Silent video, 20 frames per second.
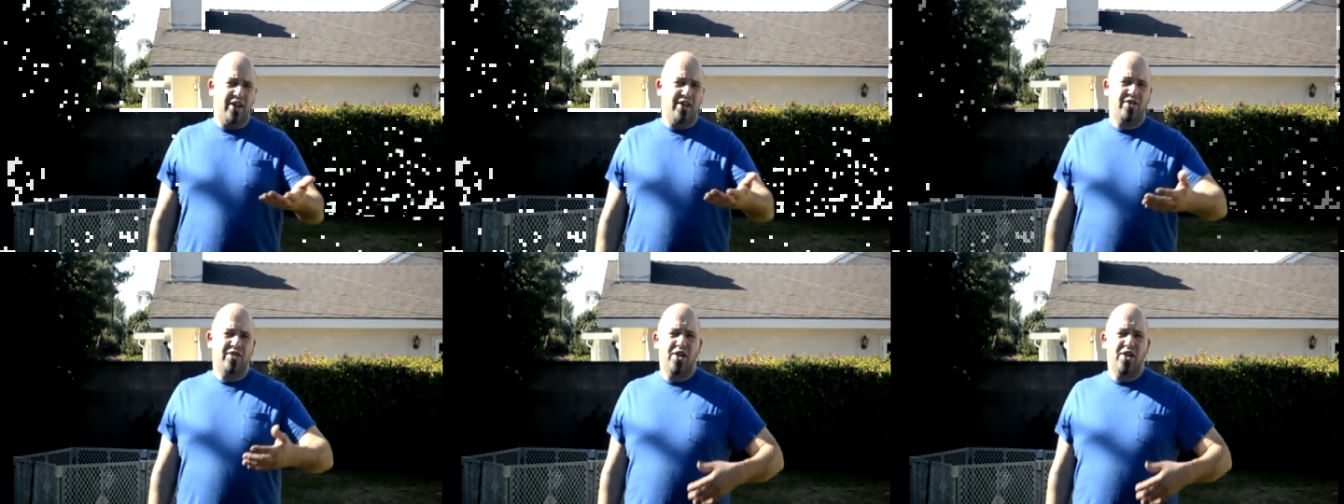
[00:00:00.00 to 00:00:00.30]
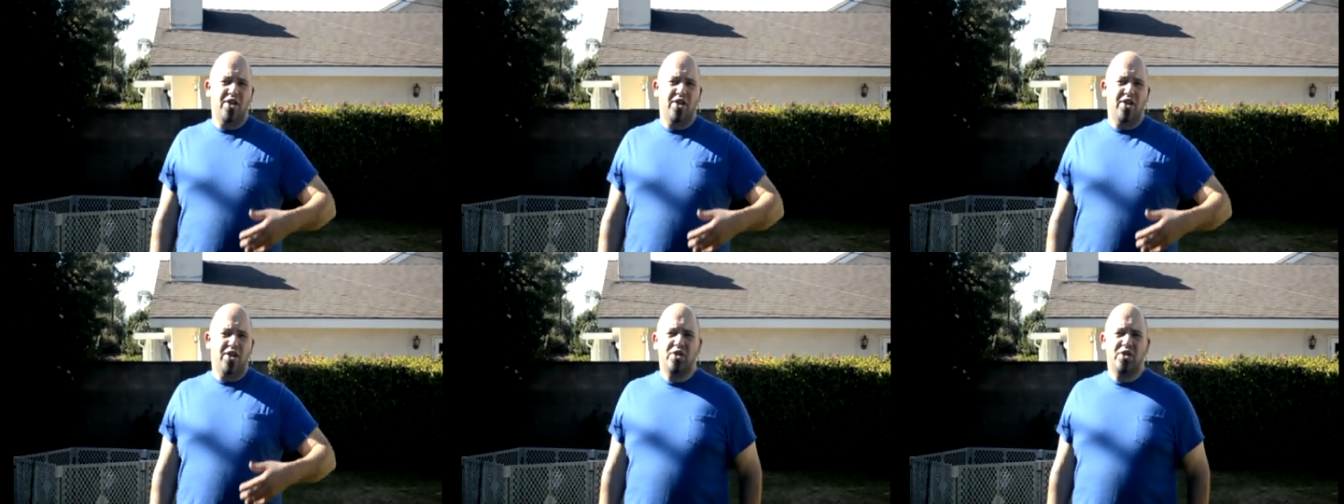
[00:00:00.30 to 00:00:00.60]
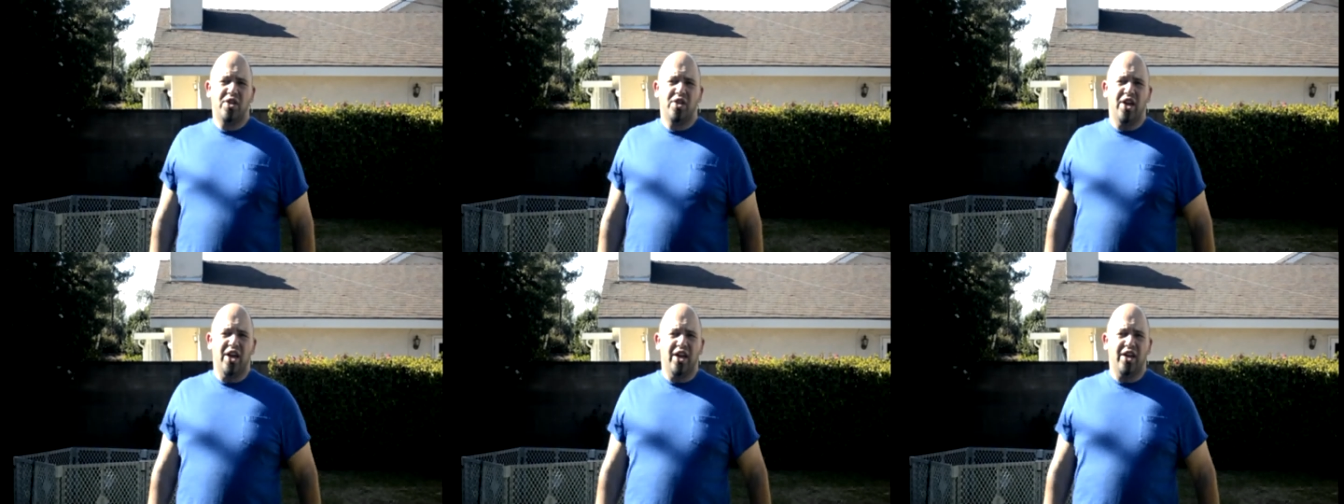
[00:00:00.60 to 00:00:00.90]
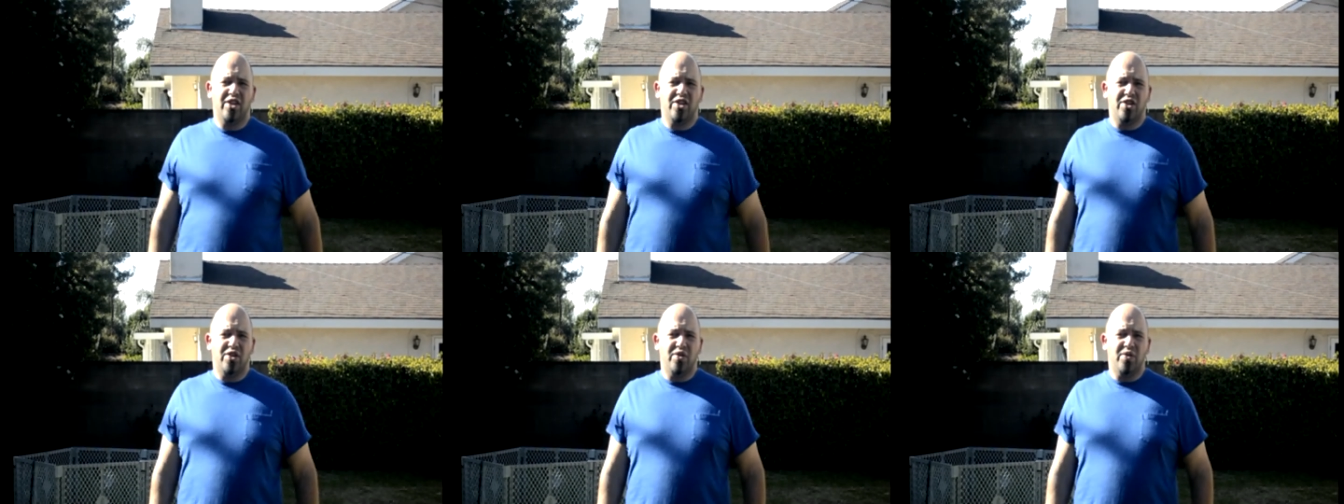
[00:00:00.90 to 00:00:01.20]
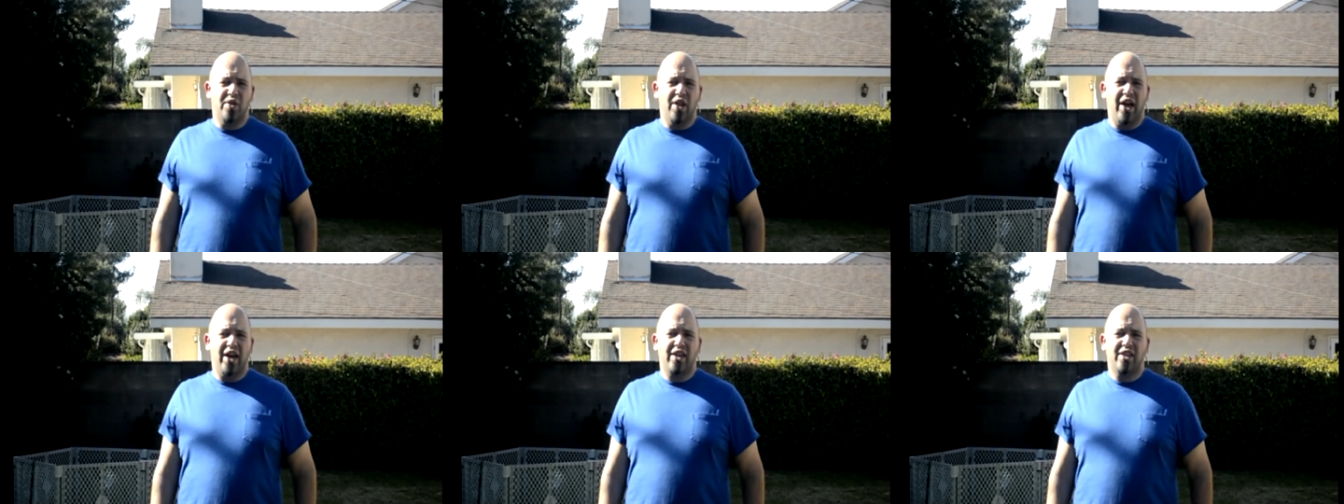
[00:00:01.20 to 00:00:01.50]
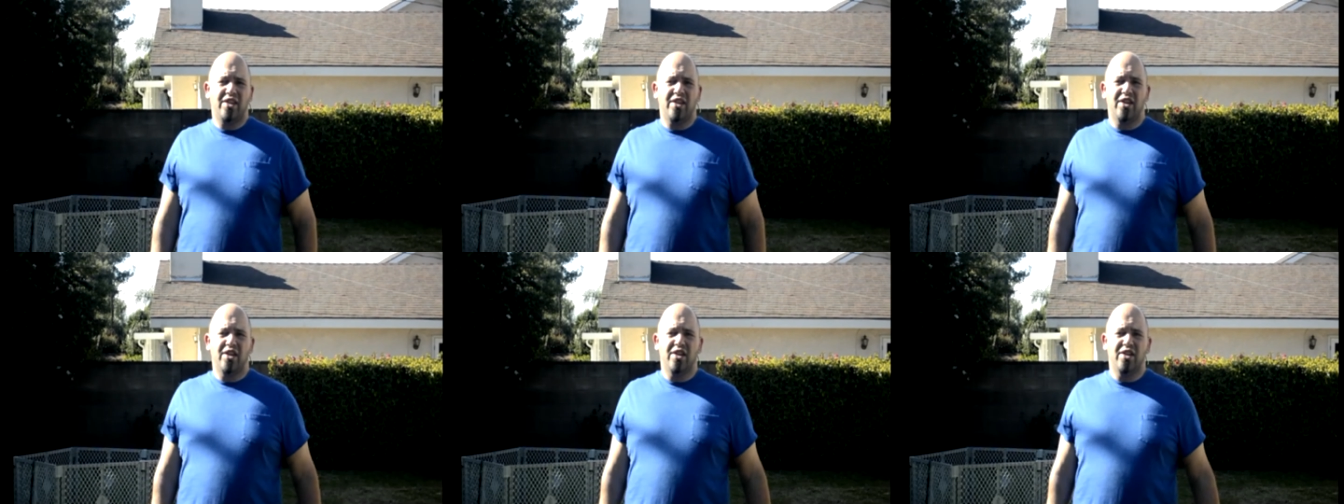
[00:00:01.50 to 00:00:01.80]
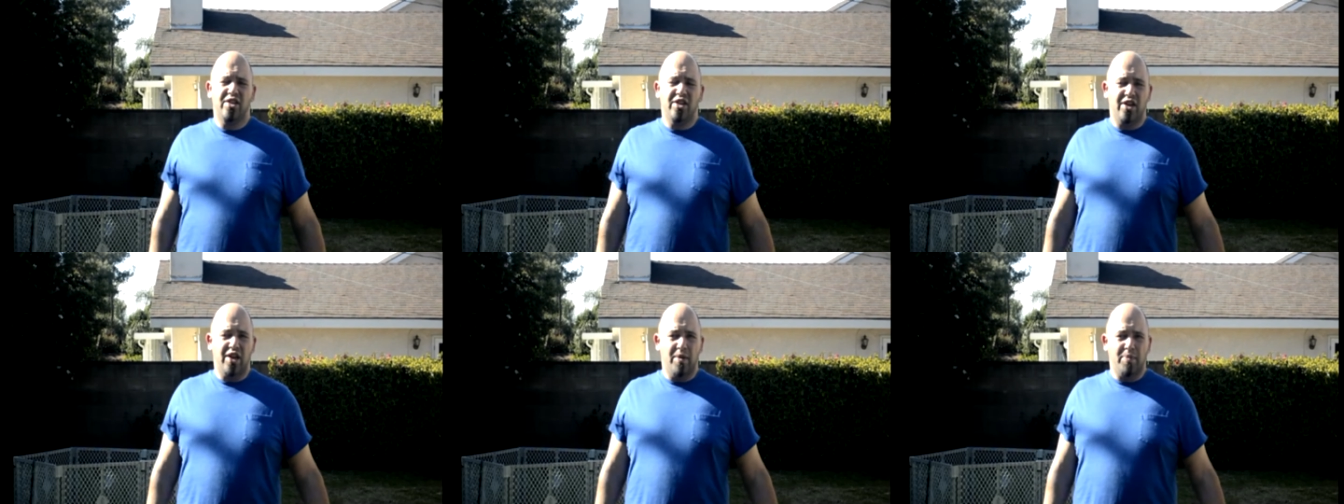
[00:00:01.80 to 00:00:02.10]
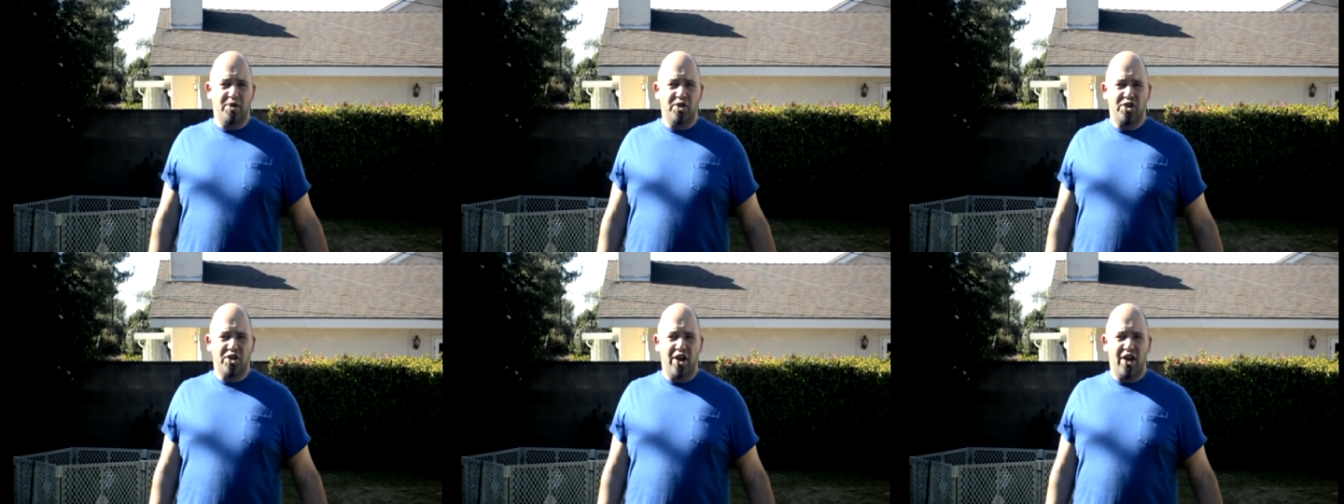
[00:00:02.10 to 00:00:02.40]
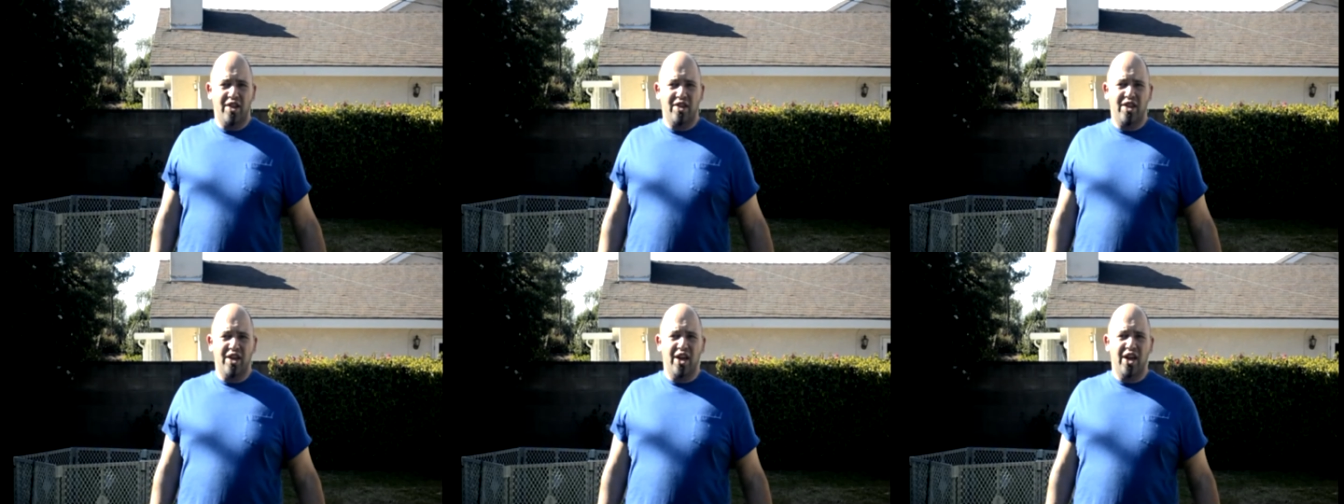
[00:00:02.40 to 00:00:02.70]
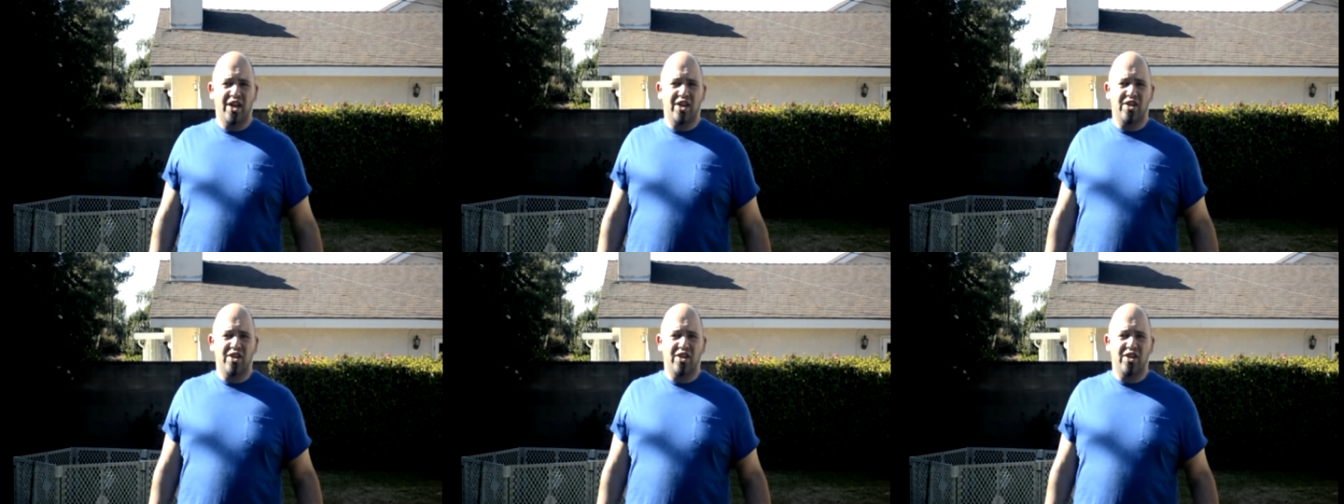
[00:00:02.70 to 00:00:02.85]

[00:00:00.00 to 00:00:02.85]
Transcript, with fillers: us know what you think. Do you like the, the double shot thing?